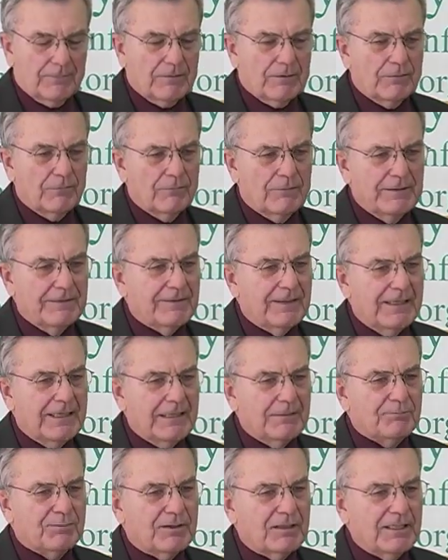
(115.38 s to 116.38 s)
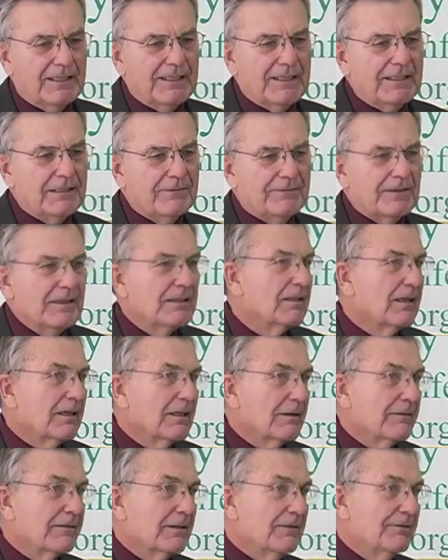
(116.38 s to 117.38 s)
We've had plenty of
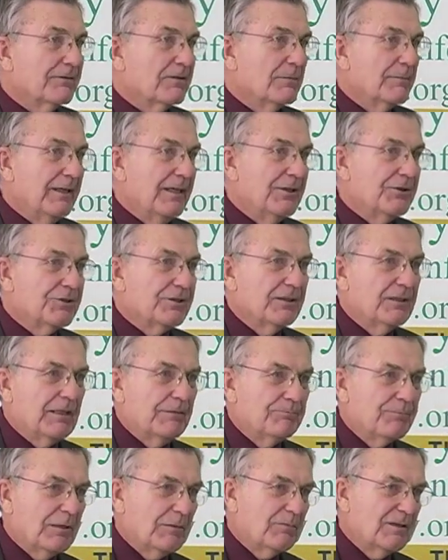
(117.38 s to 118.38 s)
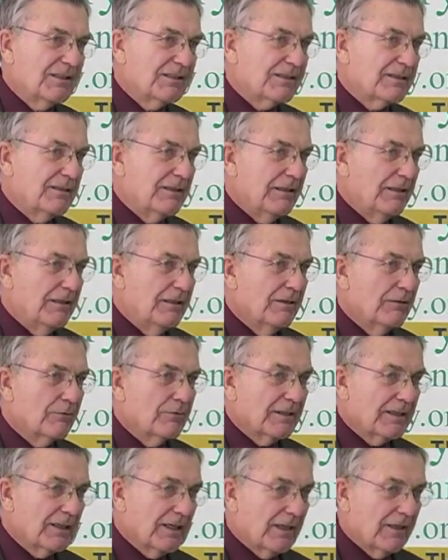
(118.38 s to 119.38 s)
information and publicity
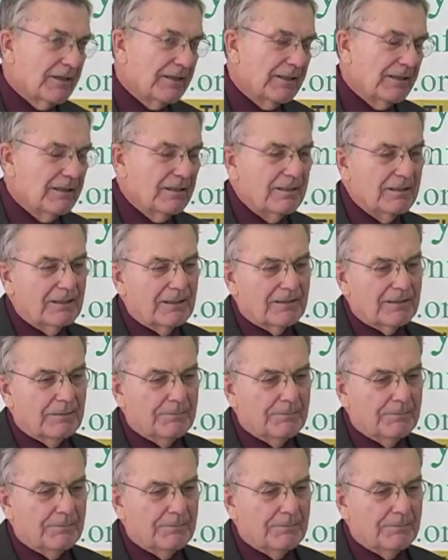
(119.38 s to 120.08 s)
regarding the